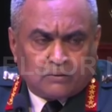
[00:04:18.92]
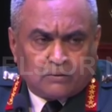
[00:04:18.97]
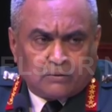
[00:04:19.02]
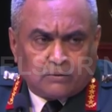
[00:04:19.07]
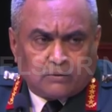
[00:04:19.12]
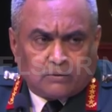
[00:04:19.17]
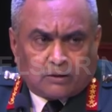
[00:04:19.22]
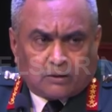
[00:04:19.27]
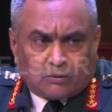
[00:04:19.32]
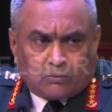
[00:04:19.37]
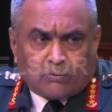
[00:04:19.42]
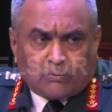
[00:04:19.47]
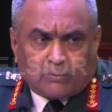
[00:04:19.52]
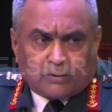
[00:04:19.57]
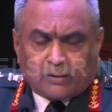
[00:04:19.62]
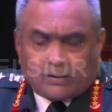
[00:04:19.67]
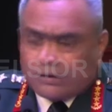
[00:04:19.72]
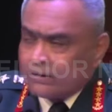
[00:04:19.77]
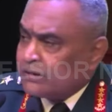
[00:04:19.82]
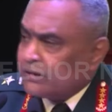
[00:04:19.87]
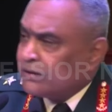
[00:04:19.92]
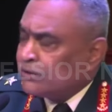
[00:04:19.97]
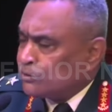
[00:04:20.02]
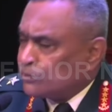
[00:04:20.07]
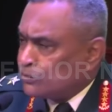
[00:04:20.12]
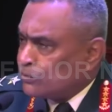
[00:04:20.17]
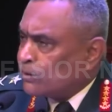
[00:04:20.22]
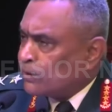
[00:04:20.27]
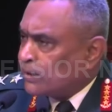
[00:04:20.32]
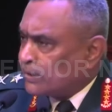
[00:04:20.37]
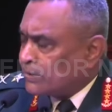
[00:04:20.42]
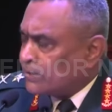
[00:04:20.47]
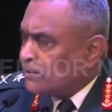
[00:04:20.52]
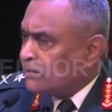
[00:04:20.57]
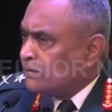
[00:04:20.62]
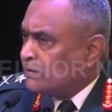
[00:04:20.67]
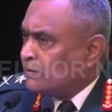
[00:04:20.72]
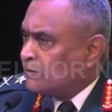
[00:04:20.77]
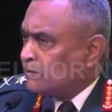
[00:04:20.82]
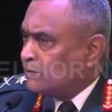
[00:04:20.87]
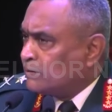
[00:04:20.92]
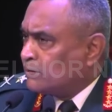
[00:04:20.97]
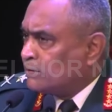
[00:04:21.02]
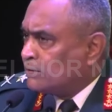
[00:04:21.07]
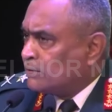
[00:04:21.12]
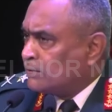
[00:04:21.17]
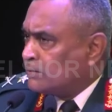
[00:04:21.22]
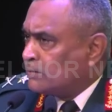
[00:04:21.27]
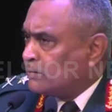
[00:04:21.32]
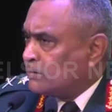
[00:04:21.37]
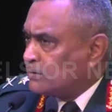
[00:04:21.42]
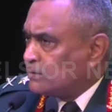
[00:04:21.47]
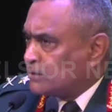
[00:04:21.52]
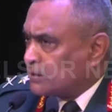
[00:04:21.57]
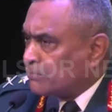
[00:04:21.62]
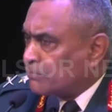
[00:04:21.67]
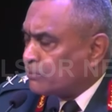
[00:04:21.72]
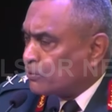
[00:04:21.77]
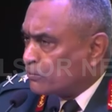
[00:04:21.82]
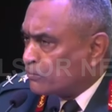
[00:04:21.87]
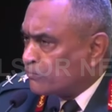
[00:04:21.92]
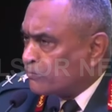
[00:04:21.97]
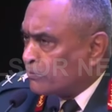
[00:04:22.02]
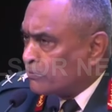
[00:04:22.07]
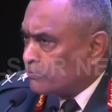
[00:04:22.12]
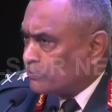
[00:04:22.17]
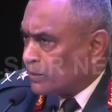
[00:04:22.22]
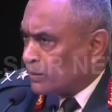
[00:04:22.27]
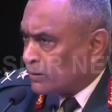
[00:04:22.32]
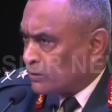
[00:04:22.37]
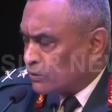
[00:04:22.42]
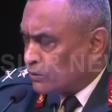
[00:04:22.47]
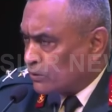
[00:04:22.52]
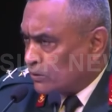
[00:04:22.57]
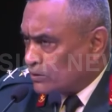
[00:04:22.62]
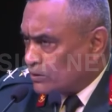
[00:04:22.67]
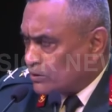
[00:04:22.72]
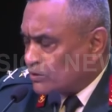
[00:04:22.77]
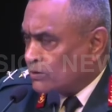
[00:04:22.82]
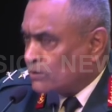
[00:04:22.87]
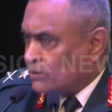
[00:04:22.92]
however, continue to get support from the cross,